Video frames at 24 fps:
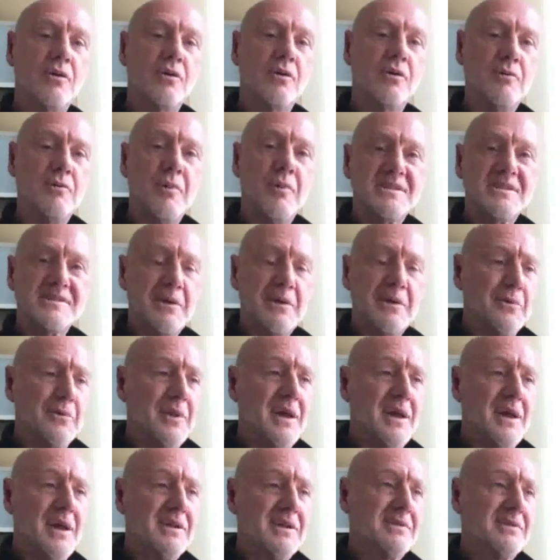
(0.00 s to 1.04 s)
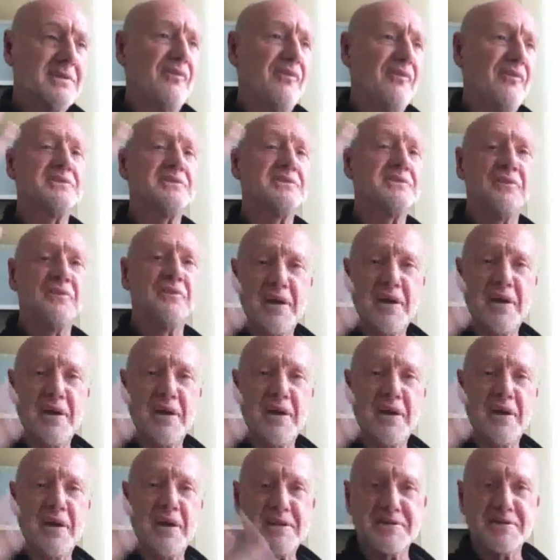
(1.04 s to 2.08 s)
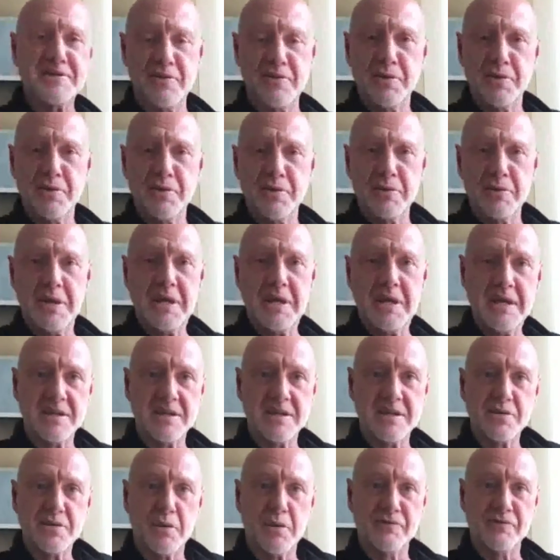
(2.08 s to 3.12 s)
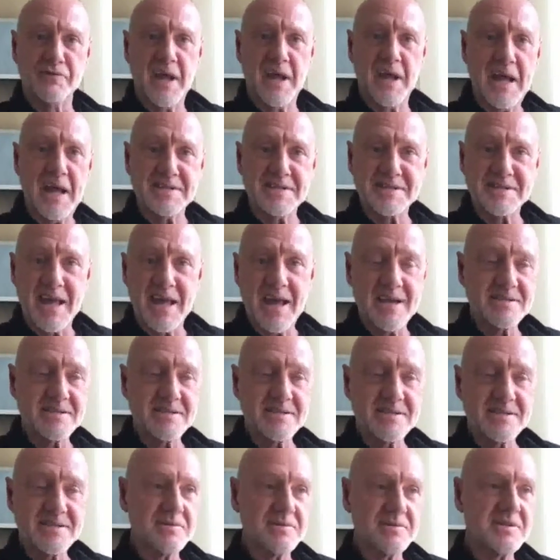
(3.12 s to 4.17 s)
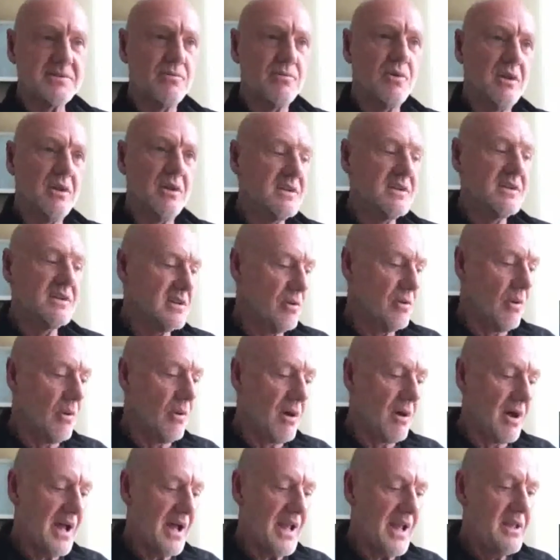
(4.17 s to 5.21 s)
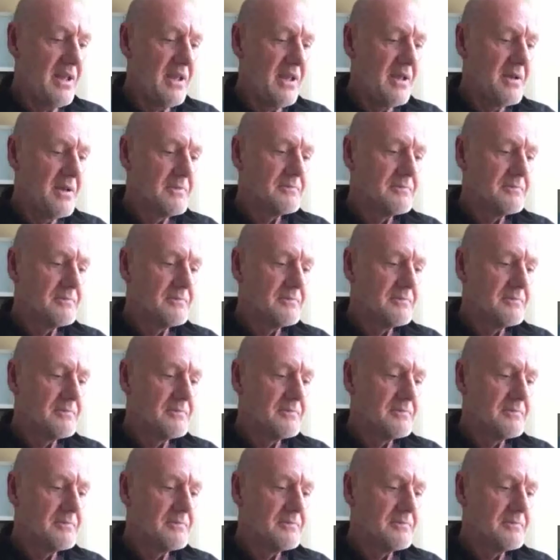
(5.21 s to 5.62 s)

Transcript: you might say, well, that flies in the face of you doing a deal in 12 days, Cass. I said, well, I tell you why.